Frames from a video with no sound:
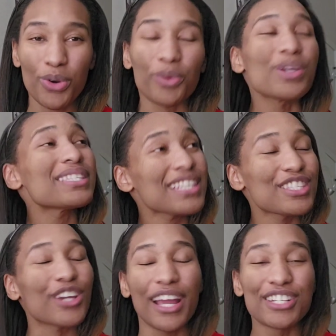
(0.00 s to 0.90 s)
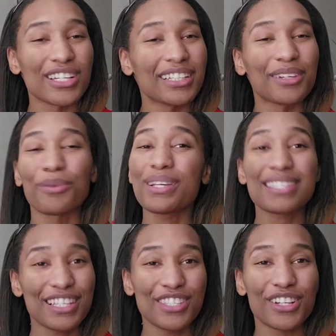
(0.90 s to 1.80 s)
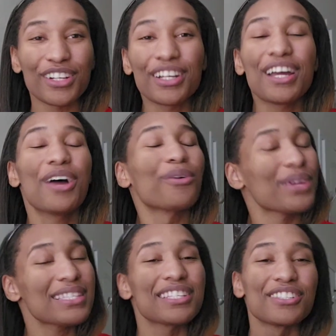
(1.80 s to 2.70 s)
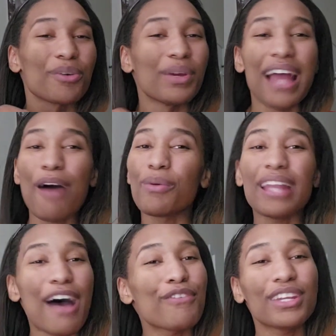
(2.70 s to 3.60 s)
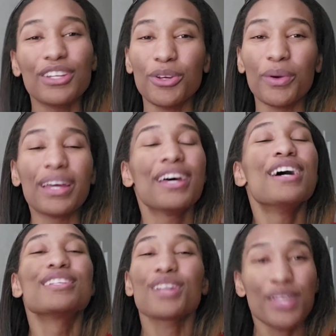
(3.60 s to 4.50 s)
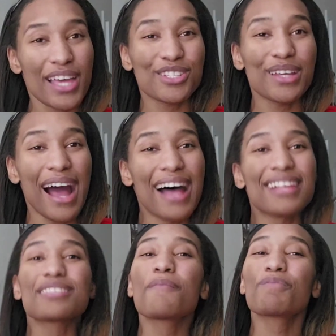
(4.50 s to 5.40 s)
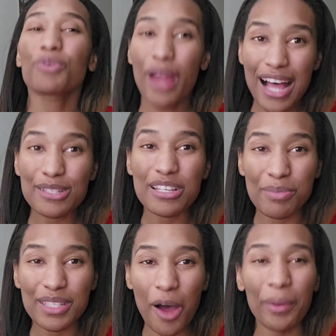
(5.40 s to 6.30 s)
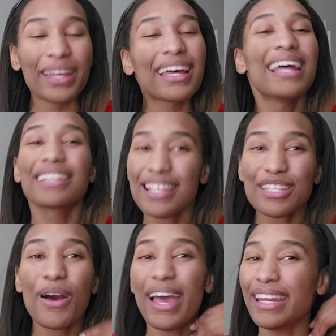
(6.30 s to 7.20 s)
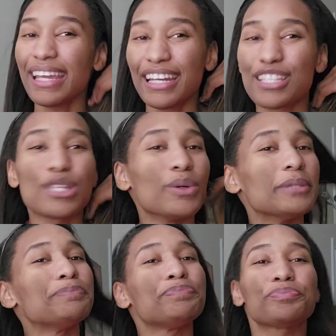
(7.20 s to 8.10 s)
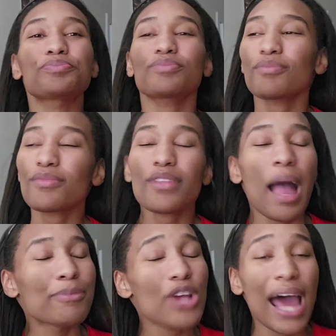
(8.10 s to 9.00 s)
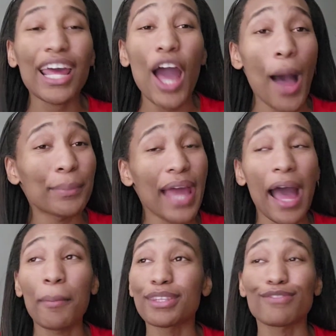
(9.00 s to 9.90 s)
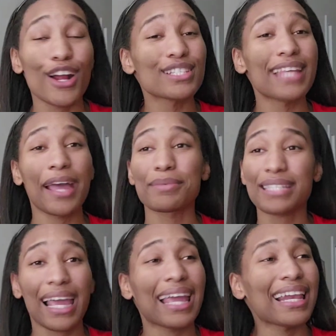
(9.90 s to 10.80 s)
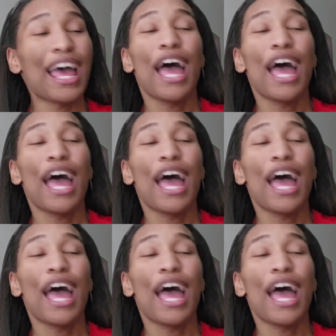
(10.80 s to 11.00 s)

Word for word: recenter, Angela, recenter, recenter. We're not we're not gonna do it. So yes, you guys, we're House of the Potomac. Let's go ahead and get into it. I'm trying to calm down, but the first day I'm seeing